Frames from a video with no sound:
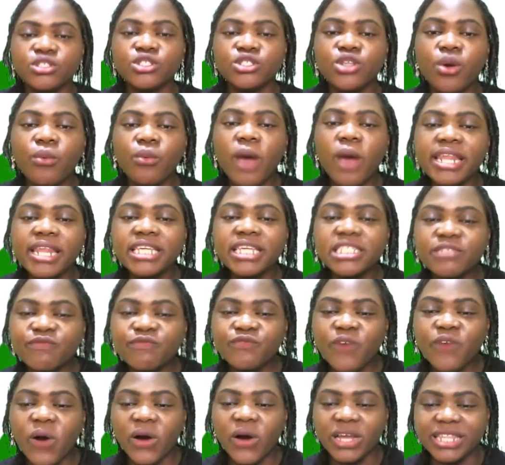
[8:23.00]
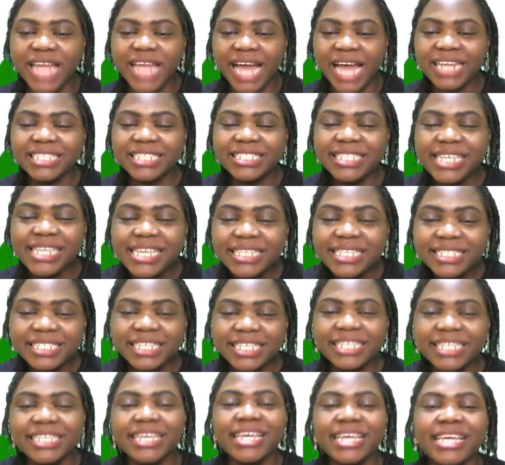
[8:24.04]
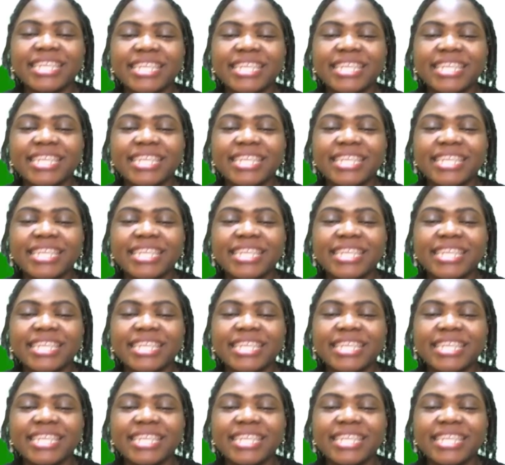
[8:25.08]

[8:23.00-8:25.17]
So what is 4? That is easy.